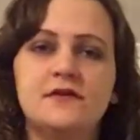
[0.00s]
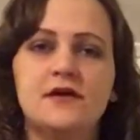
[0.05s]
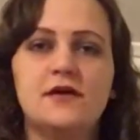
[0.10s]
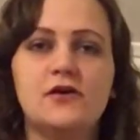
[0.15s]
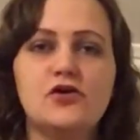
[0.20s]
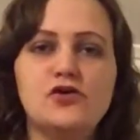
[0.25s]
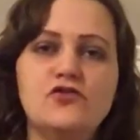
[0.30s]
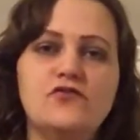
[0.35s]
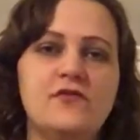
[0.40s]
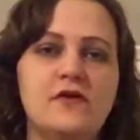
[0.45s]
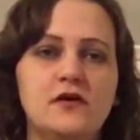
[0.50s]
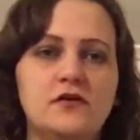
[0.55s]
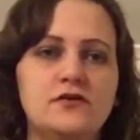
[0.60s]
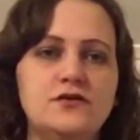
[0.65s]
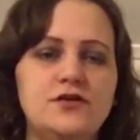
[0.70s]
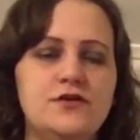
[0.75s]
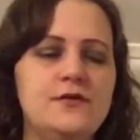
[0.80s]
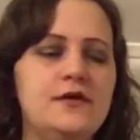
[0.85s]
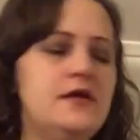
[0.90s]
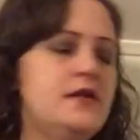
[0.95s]
got a good funk
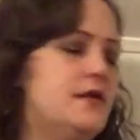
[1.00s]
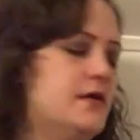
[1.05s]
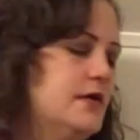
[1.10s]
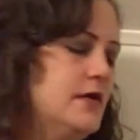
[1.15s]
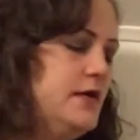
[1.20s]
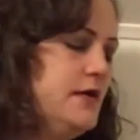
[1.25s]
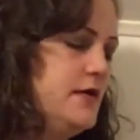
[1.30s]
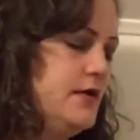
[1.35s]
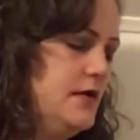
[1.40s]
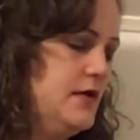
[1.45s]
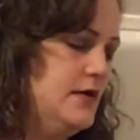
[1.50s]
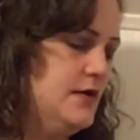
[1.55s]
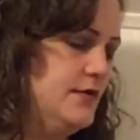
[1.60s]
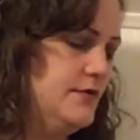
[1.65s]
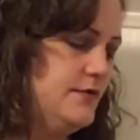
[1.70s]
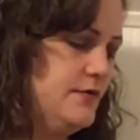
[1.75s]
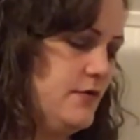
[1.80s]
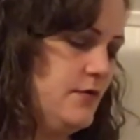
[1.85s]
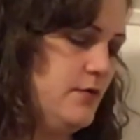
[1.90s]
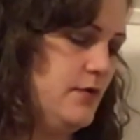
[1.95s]
to it.
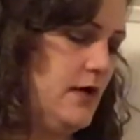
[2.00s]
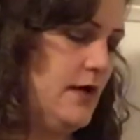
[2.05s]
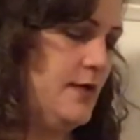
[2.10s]
So